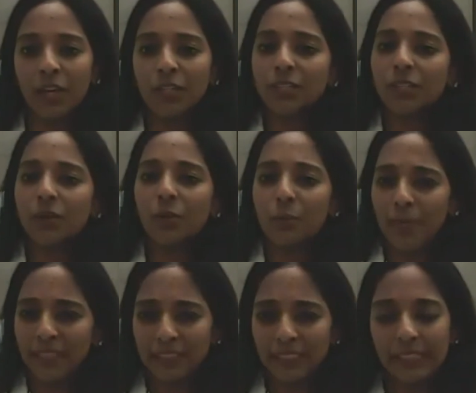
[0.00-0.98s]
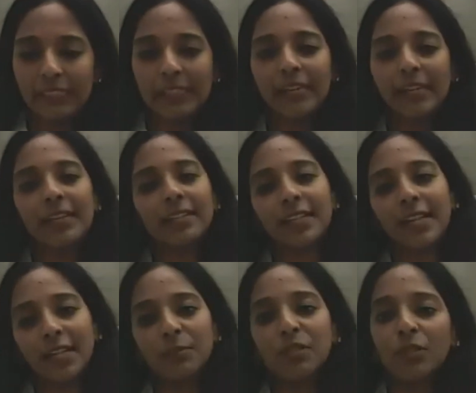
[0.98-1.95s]
So basically, it
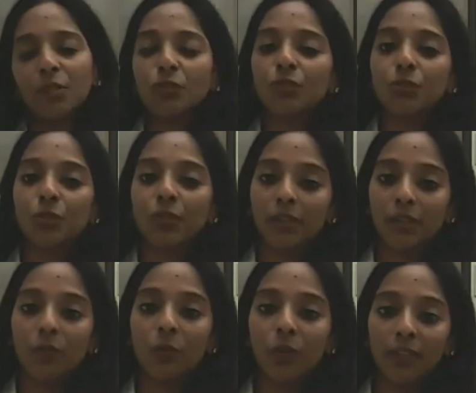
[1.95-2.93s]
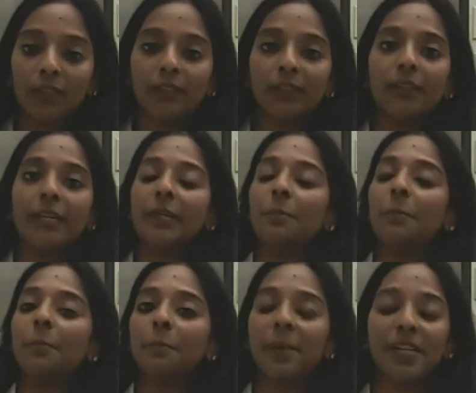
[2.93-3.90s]
helps you to hear well
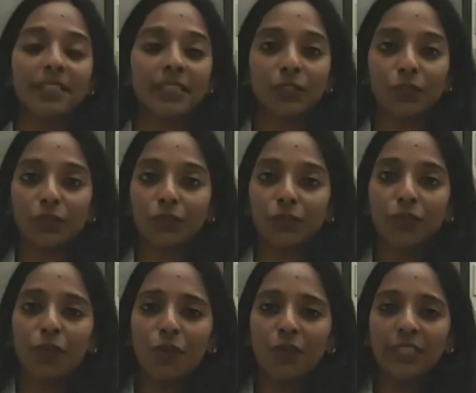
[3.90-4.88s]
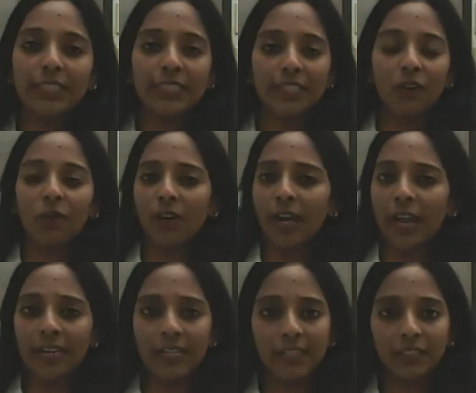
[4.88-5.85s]
in presence of noise or
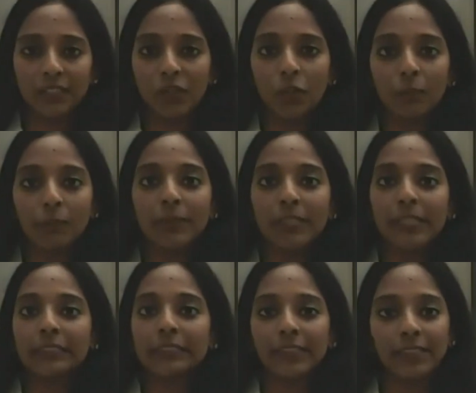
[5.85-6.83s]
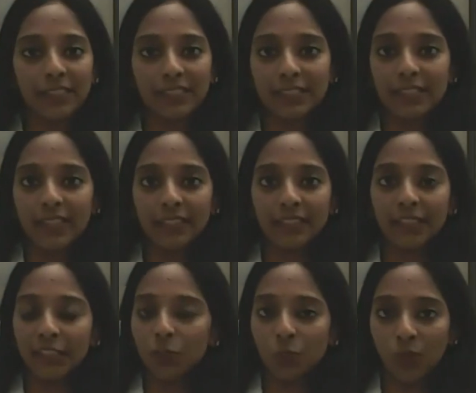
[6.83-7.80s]
any other complex listening
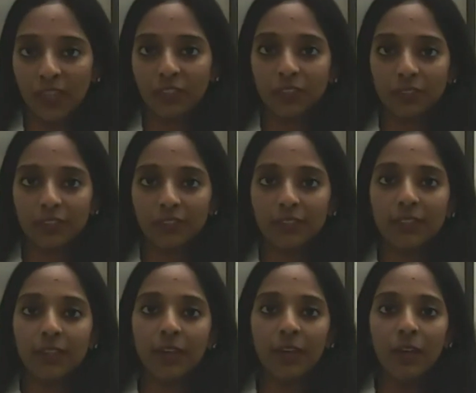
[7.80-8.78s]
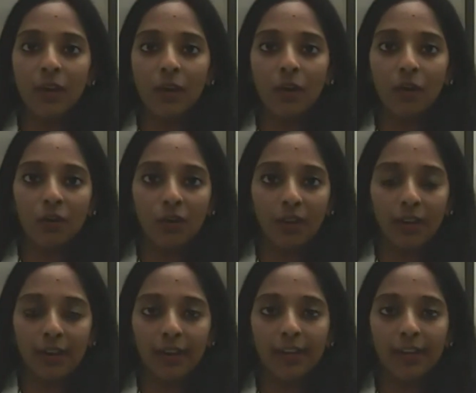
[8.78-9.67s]
situations, or